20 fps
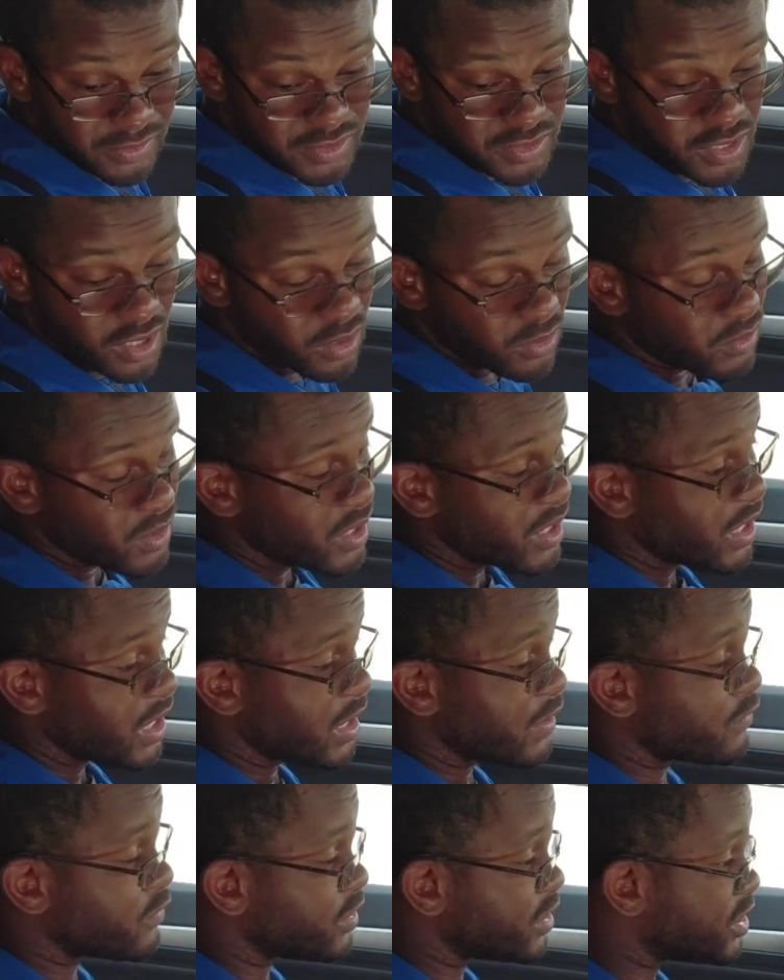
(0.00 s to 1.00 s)
So
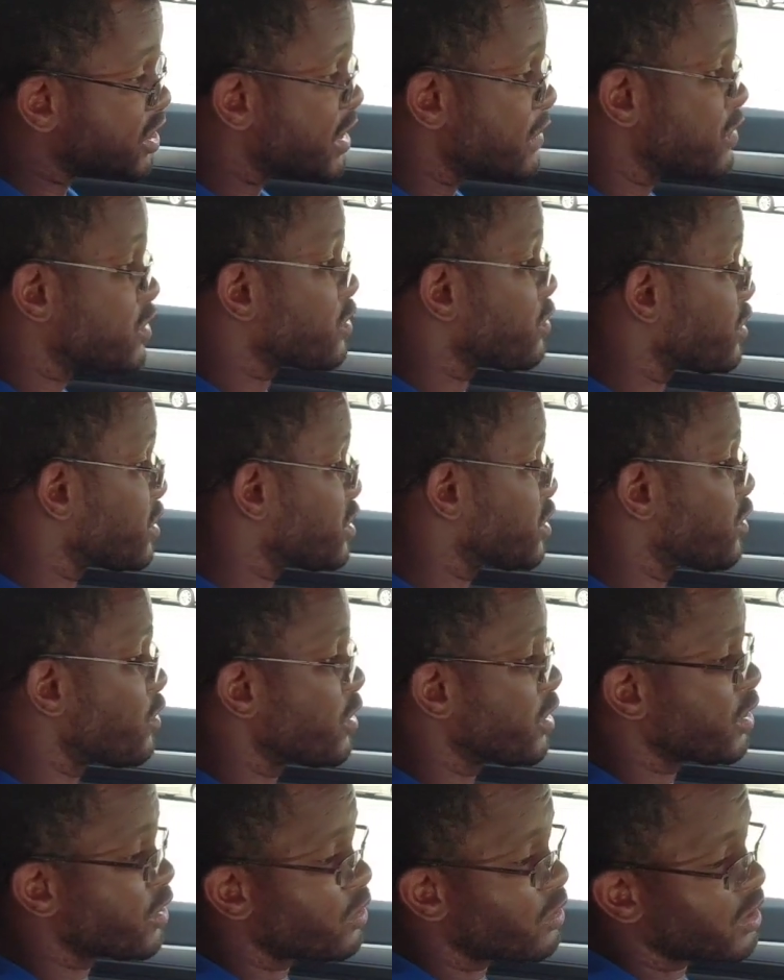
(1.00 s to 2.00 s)
even with the chip shortage
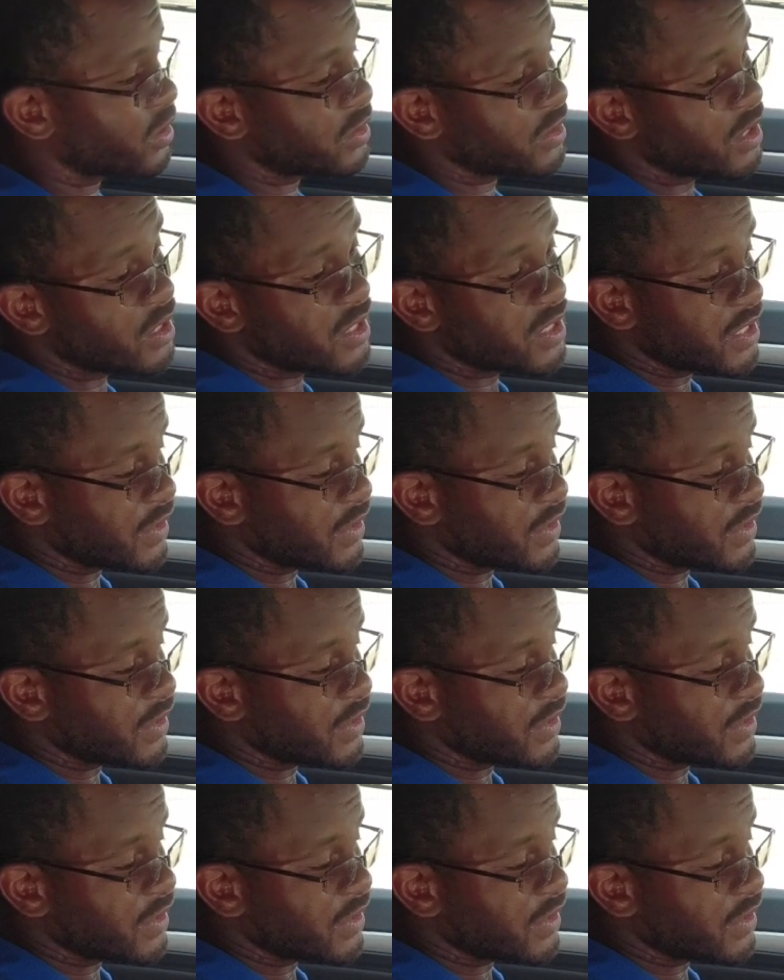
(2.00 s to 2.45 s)
going on,